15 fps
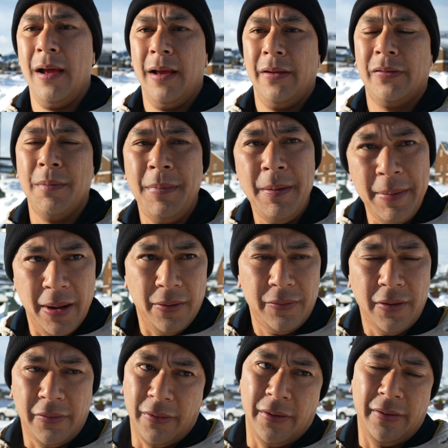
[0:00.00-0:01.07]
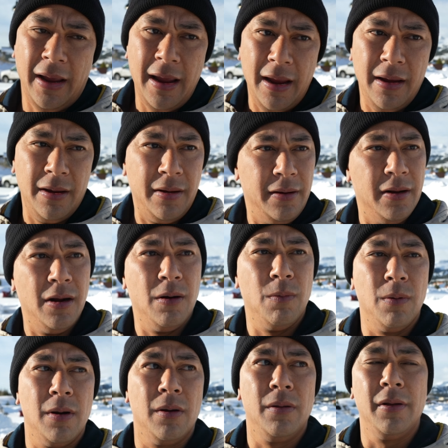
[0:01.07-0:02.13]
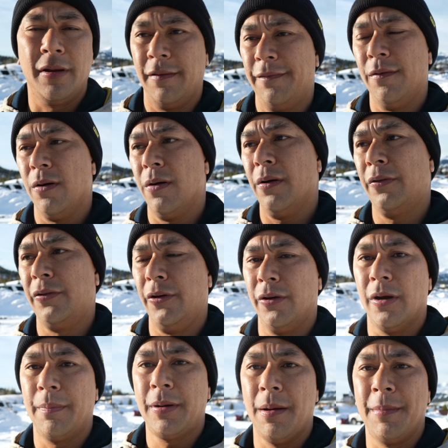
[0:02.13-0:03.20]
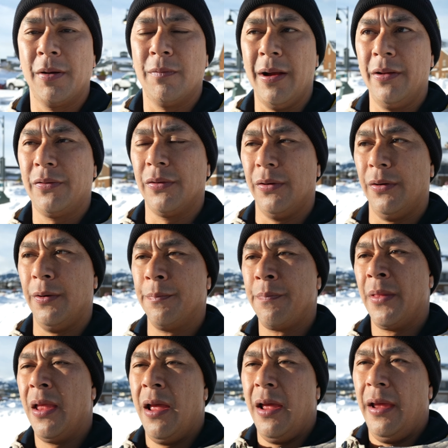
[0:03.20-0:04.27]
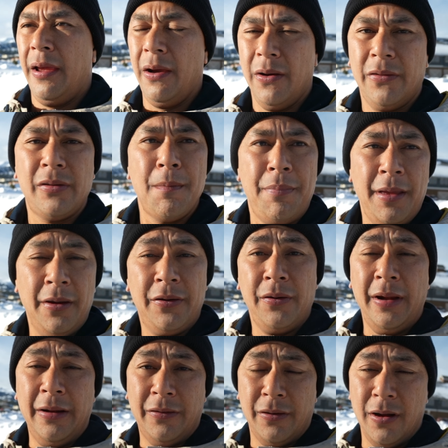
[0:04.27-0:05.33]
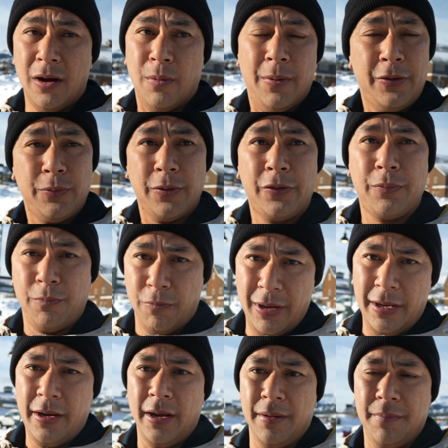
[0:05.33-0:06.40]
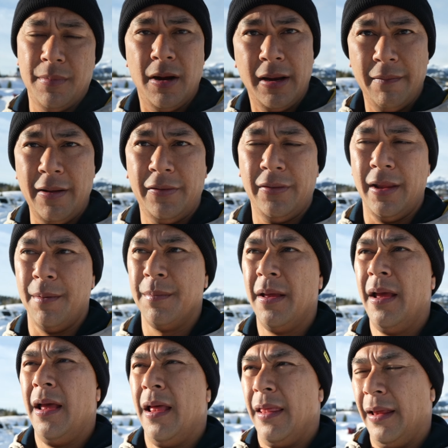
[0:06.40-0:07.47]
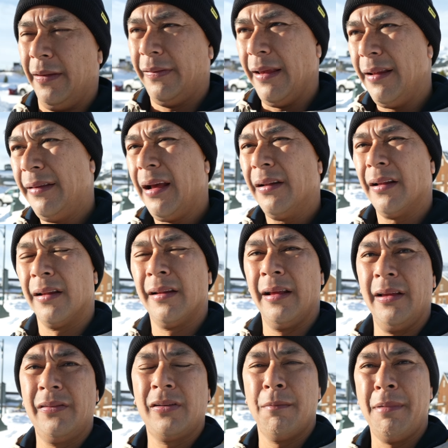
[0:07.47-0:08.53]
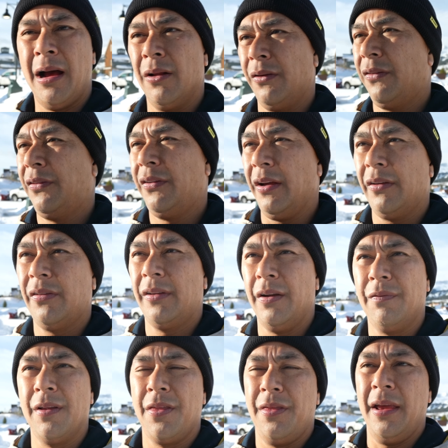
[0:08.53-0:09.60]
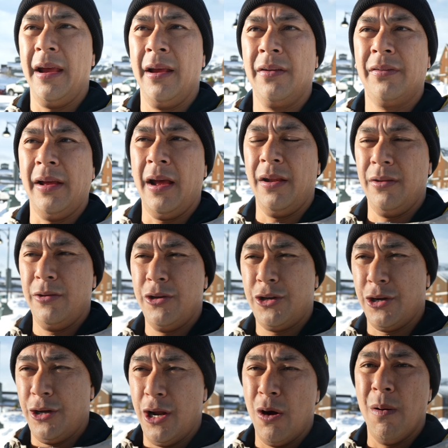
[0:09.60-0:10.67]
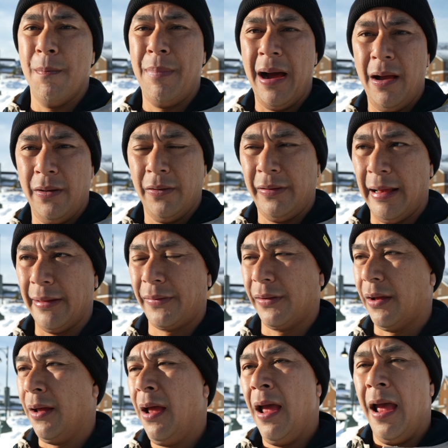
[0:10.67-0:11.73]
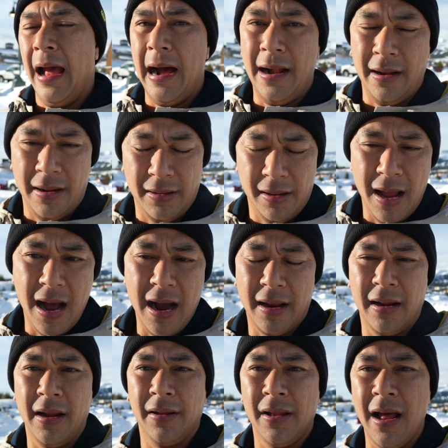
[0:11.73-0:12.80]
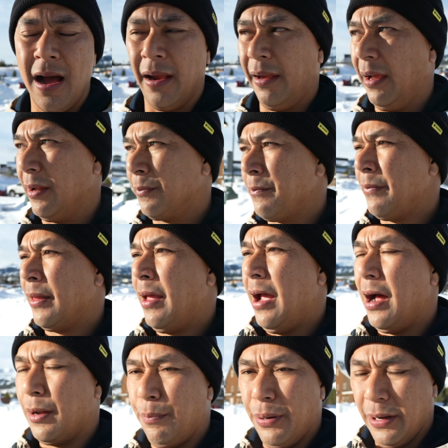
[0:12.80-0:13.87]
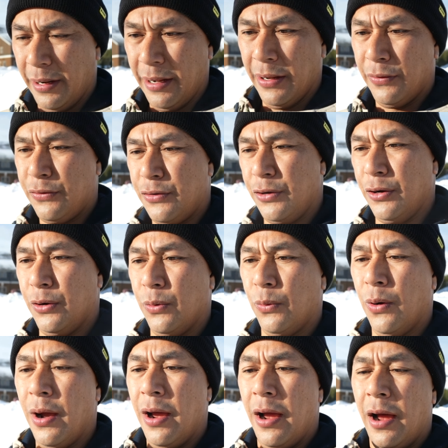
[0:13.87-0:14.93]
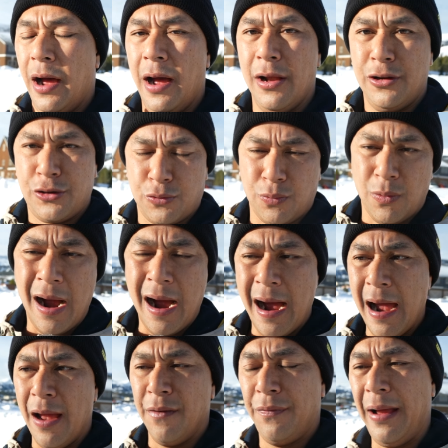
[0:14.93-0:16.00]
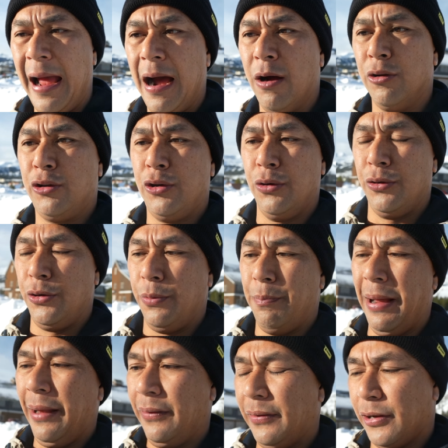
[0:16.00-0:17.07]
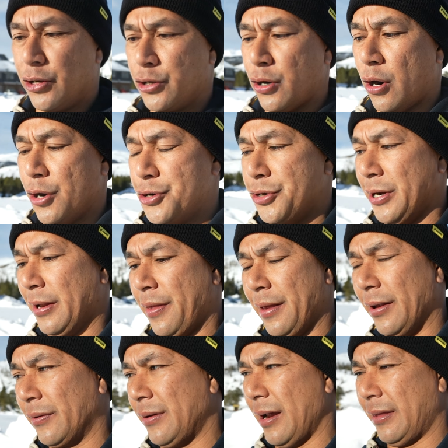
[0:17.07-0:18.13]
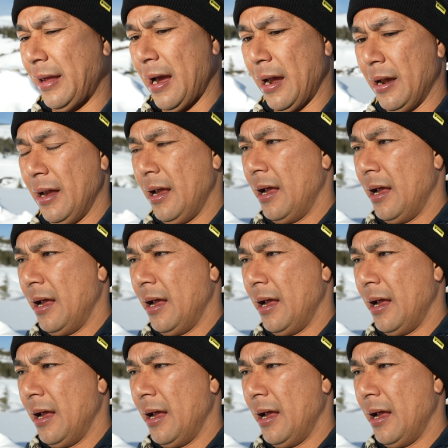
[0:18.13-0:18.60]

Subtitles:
some emails that says, hey, we're looking forward to your upcoming rental. Here's some things you need to know, which was really good. I'll give that to them. They sent out a list about 6 different things that you should know about your Tesla: how to lock and unlock it, how to put it into drive, how to do basic charging and things like that.